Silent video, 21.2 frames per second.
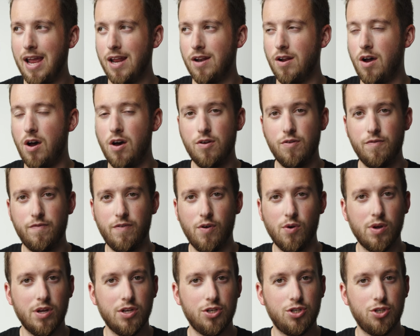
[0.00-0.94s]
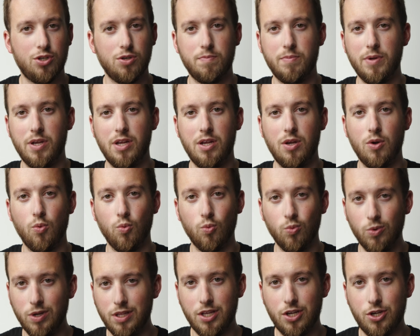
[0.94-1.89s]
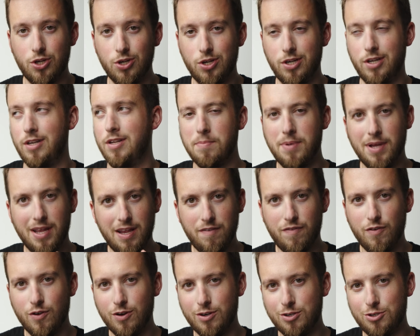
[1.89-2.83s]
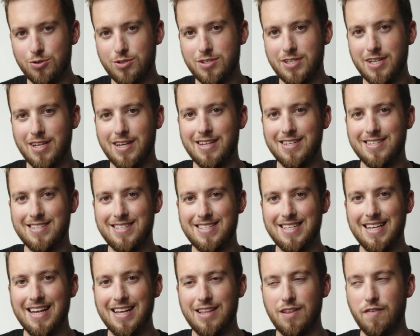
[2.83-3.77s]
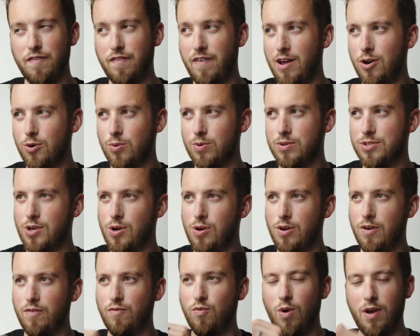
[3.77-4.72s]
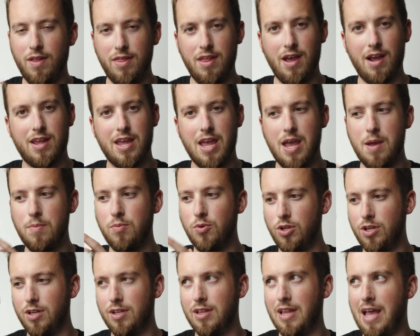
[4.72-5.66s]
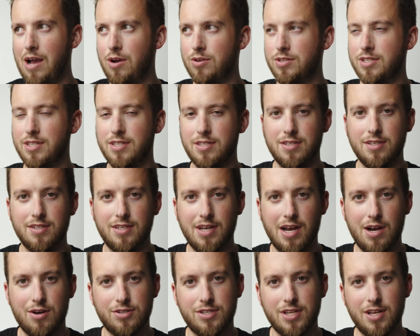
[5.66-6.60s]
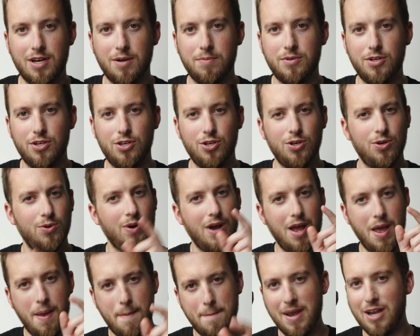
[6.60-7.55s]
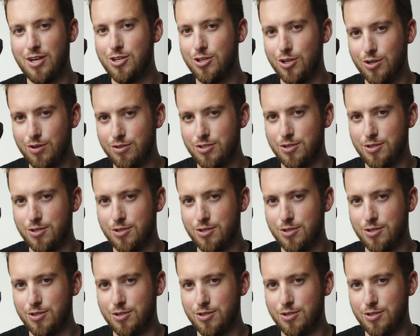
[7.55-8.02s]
and autofocus should be really good. But if you're interested in seeing the final result of what that cable allows this entire setup to do, make sure you're